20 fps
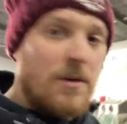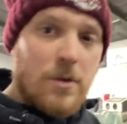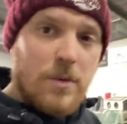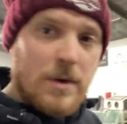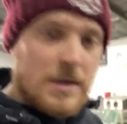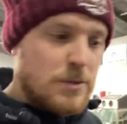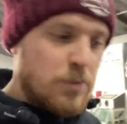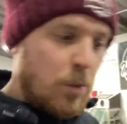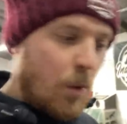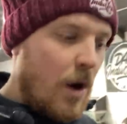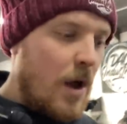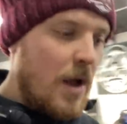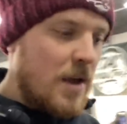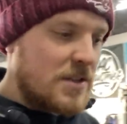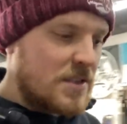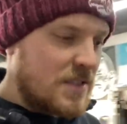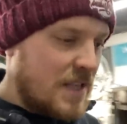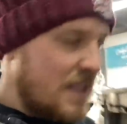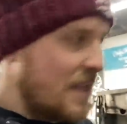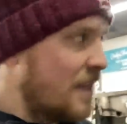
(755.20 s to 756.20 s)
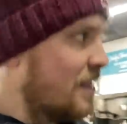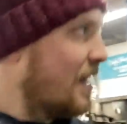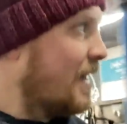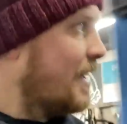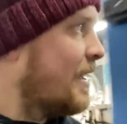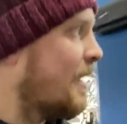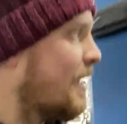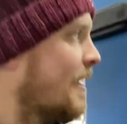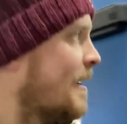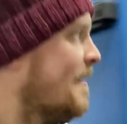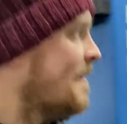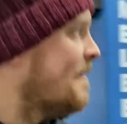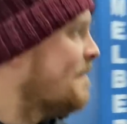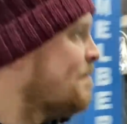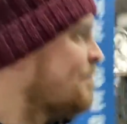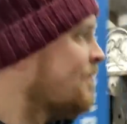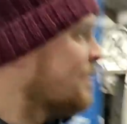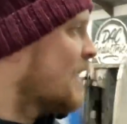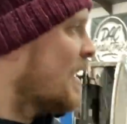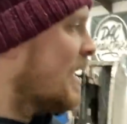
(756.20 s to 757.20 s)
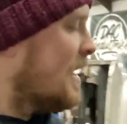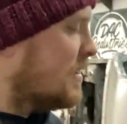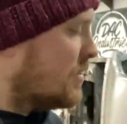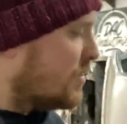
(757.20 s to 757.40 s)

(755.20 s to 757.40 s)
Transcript: always worse than you think. It